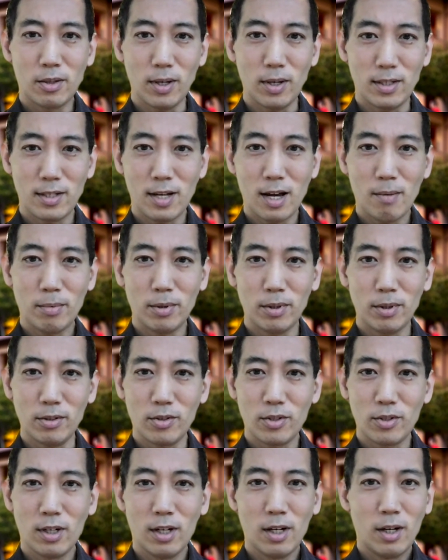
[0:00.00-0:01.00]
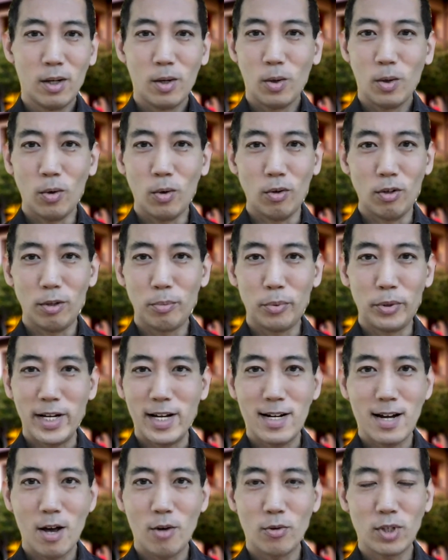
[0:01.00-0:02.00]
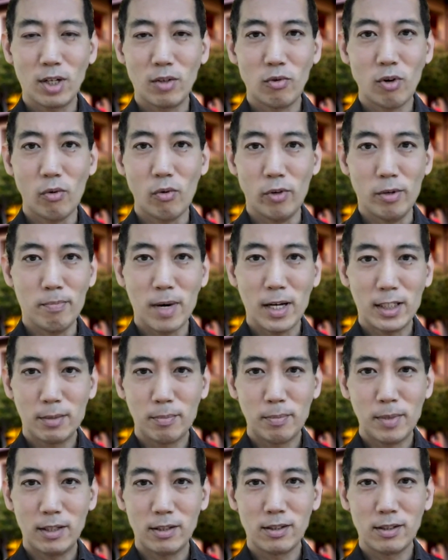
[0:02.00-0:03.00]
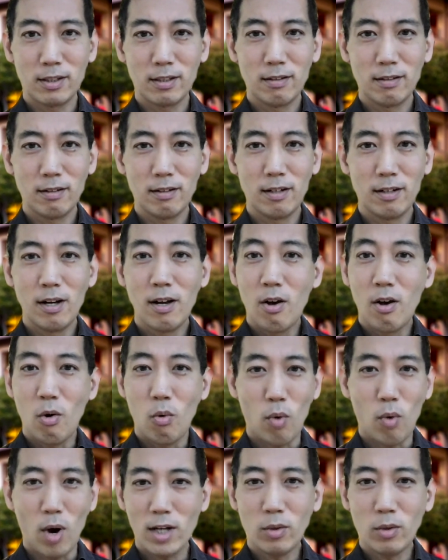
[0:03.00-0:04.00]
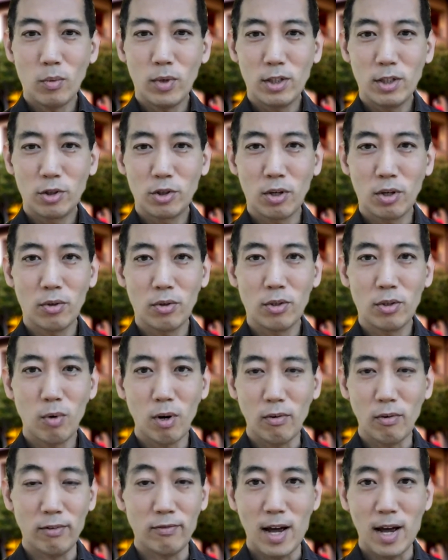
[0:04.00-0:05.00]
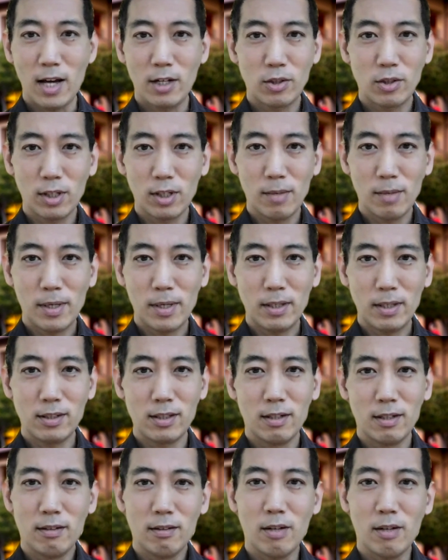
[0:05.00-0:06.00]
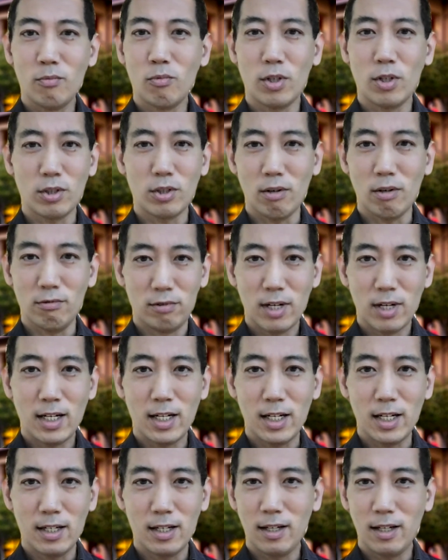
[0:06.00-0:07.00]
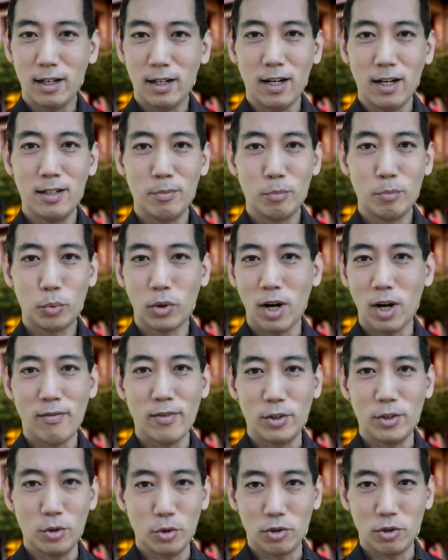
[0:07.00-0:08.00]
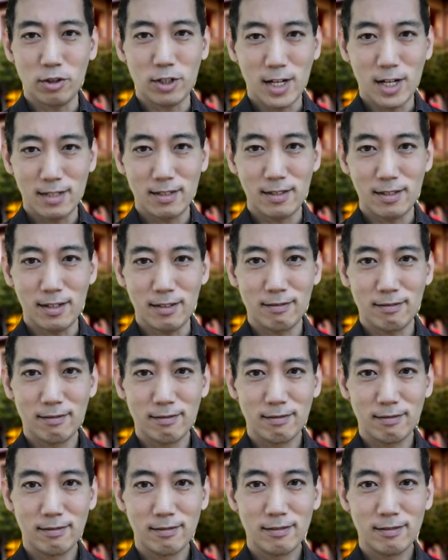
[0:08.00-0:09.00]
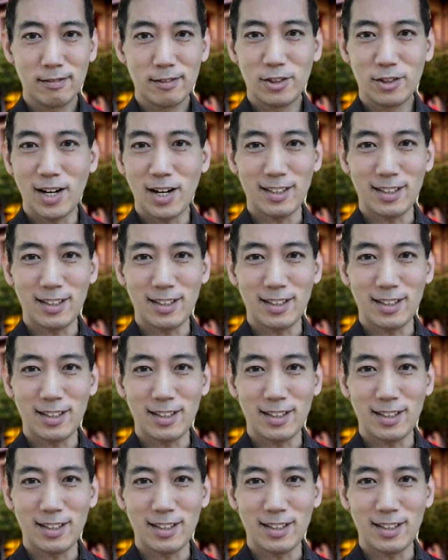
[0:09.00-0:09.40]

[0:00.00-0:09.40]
examples or pre-announcing what we might build, why don't we show you what we've actually built and what's already in private user testing? Check